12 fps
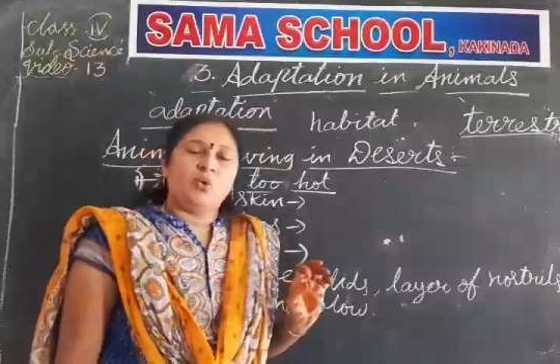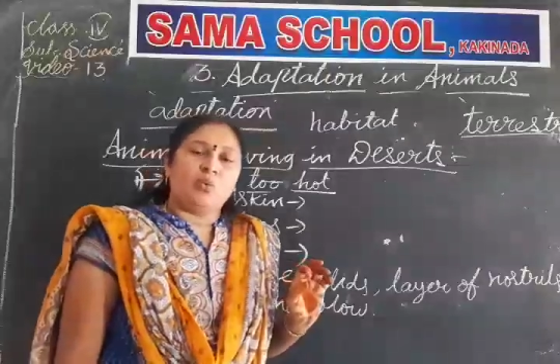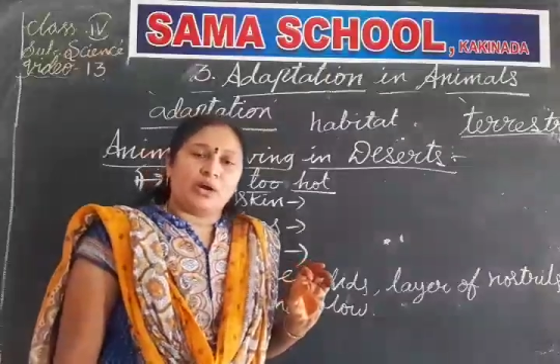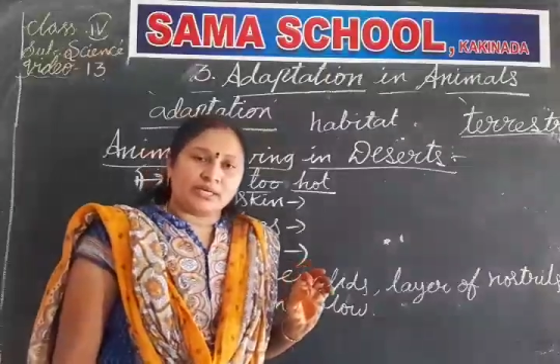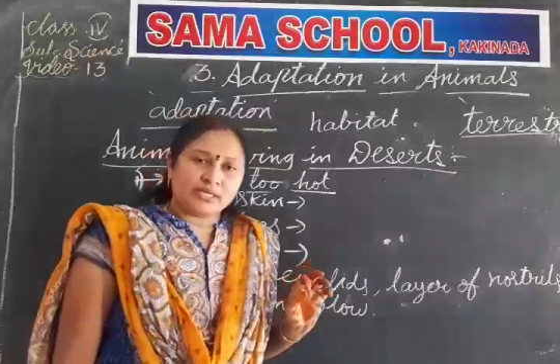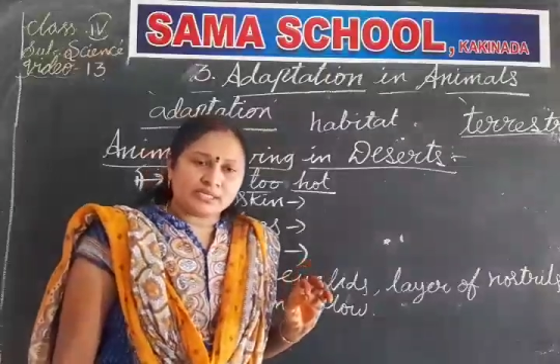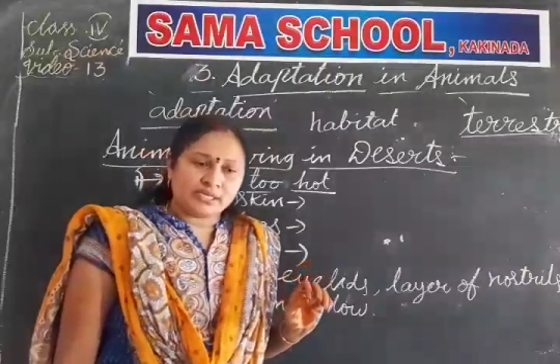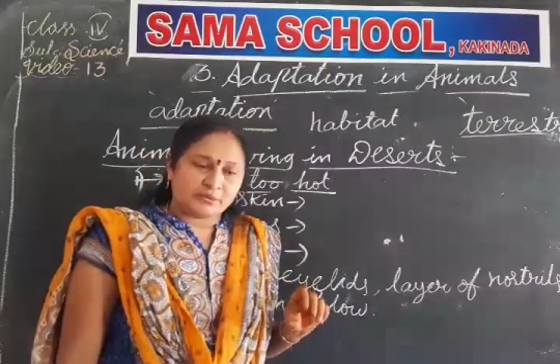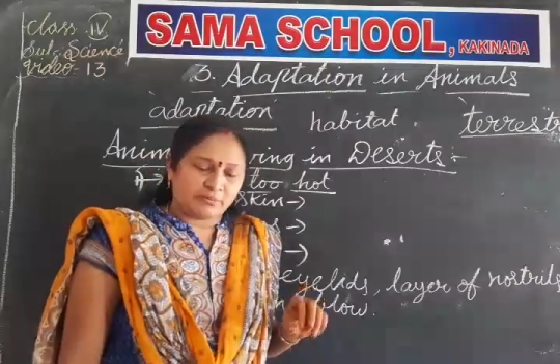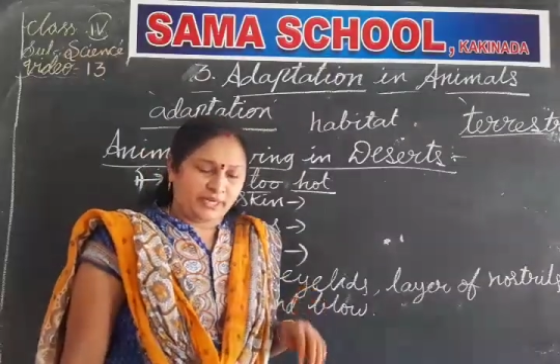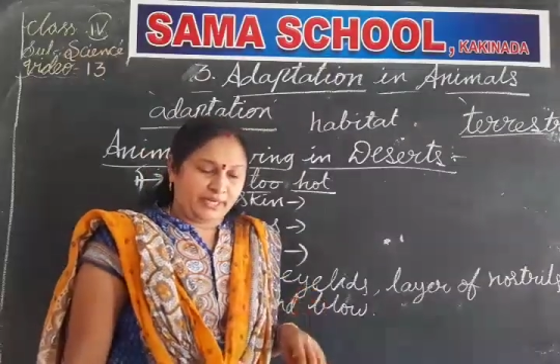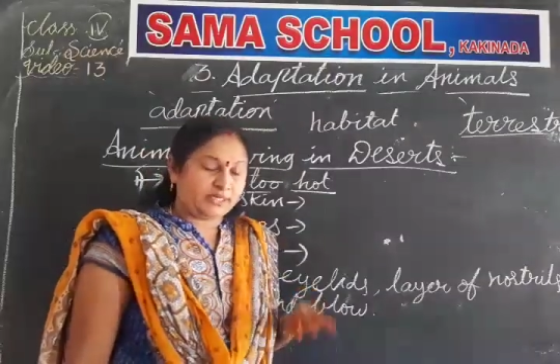What is
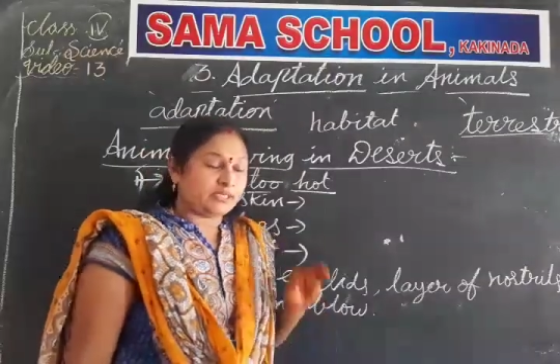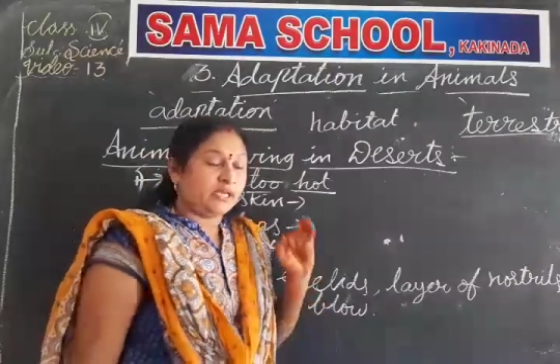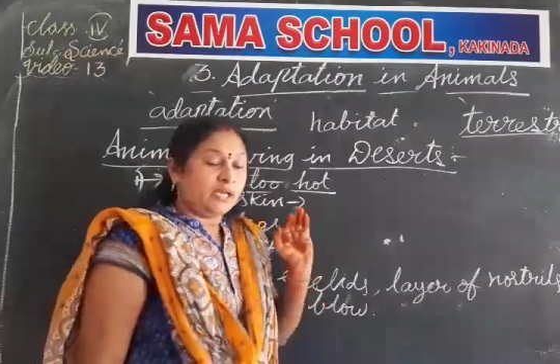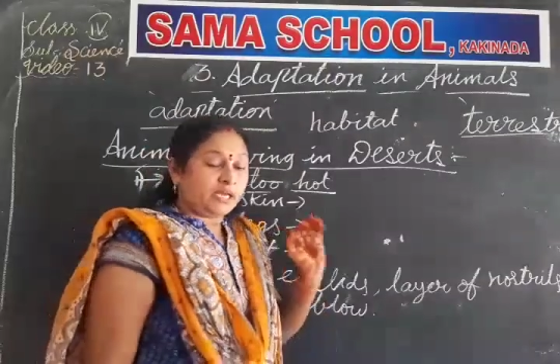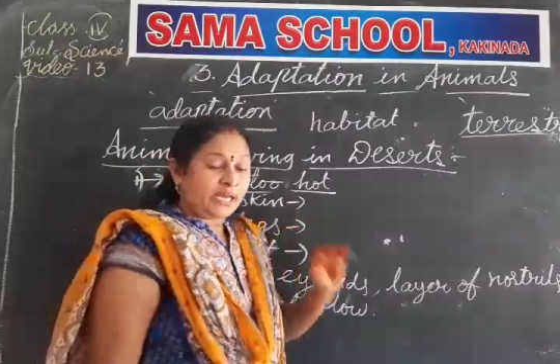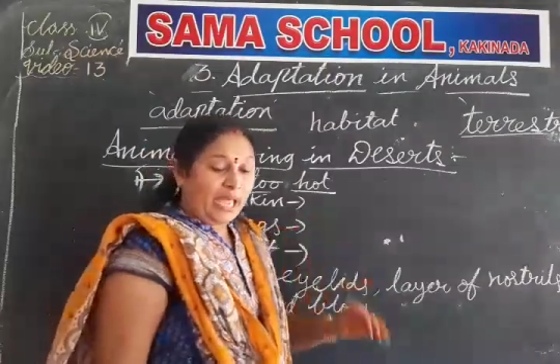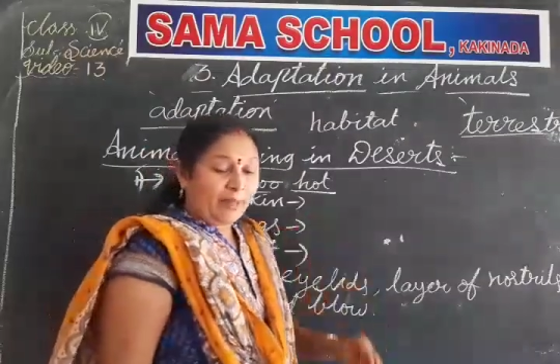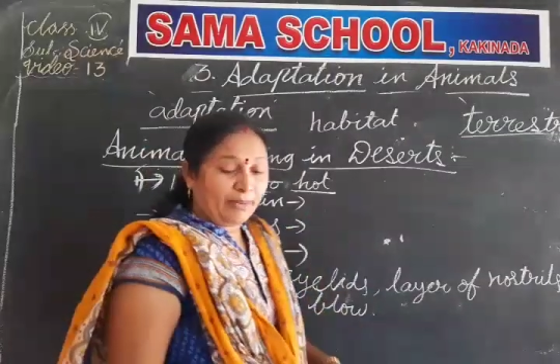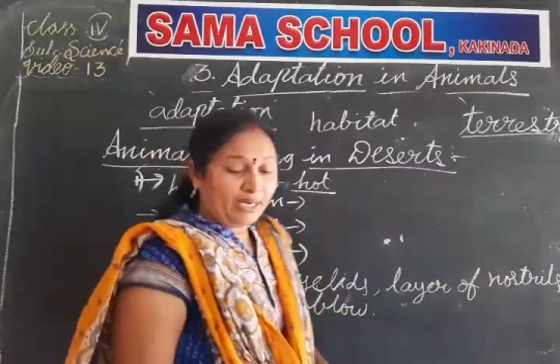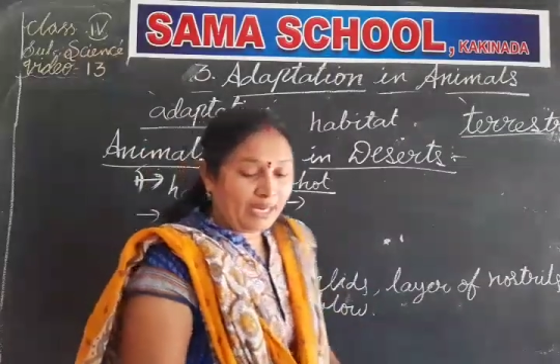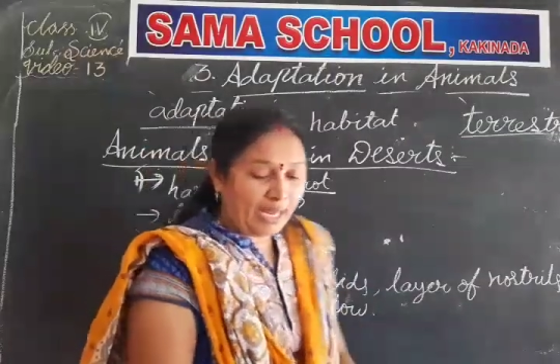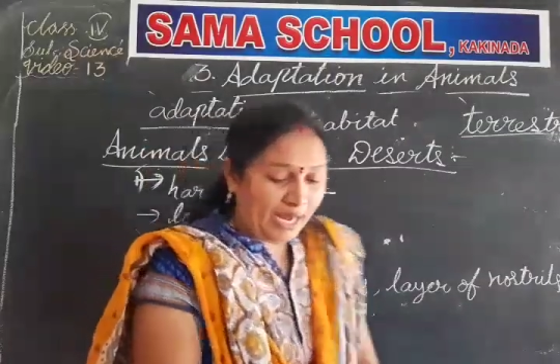it means?
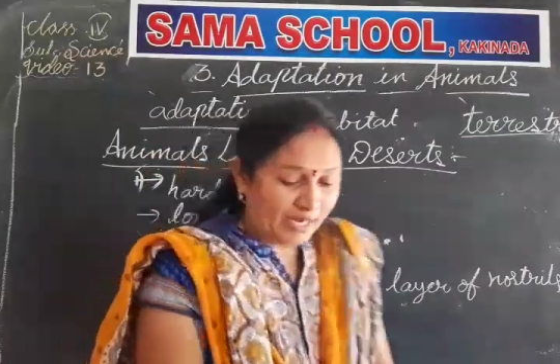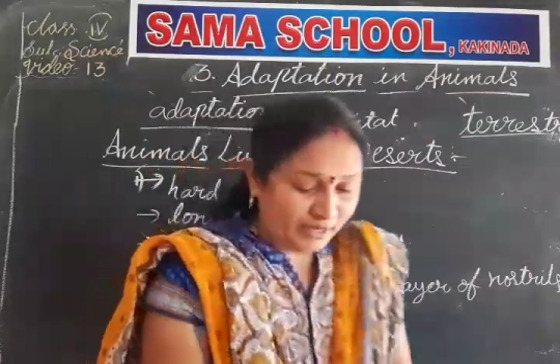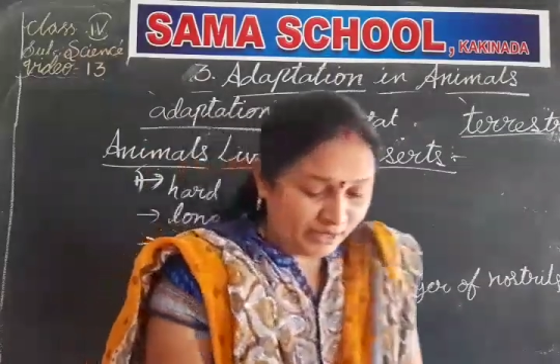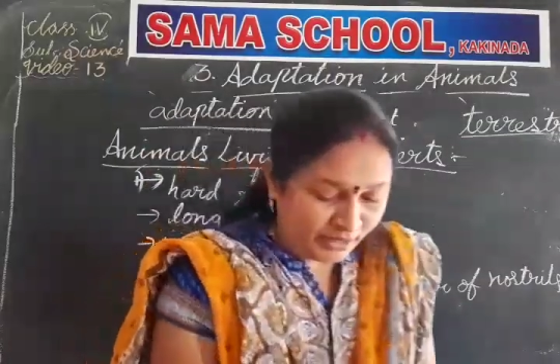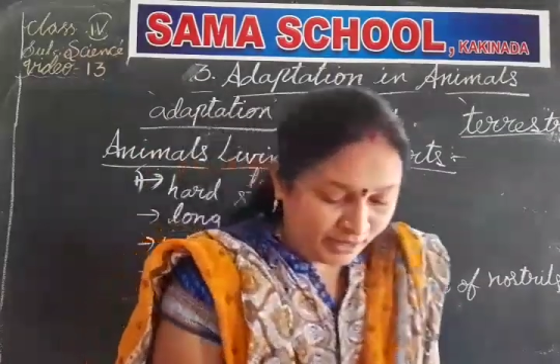Camel had